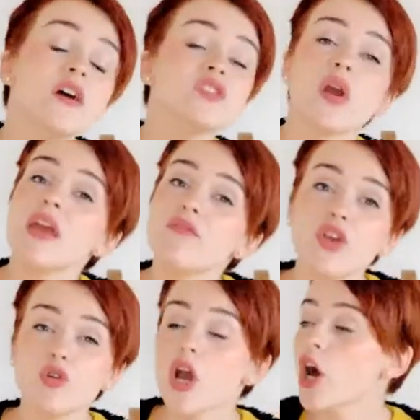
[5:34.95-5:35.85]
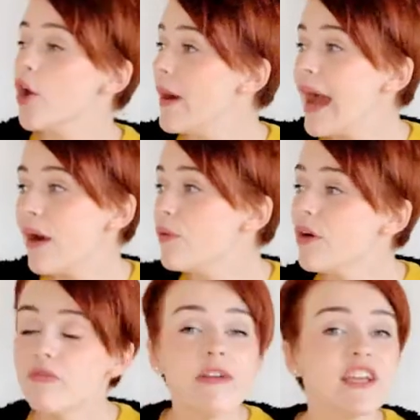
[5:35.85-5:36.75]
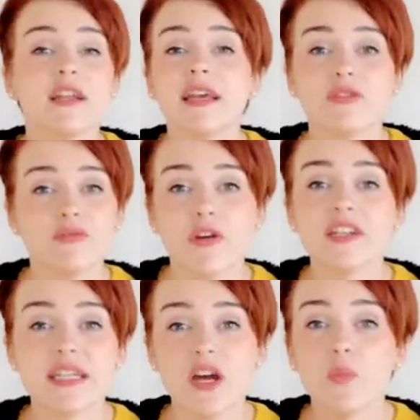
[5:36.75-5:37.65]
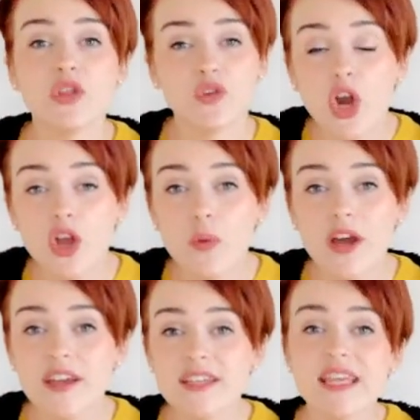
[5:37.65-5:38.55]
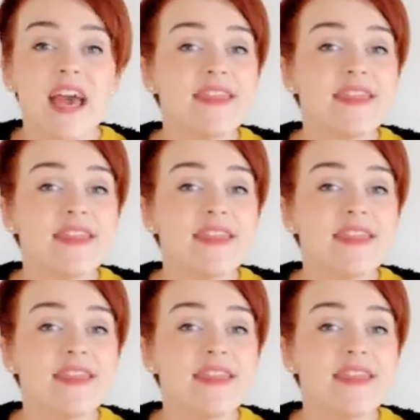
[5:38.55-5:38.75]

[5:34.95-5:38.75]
So if you go out regularly on a Friday night with your co-workers,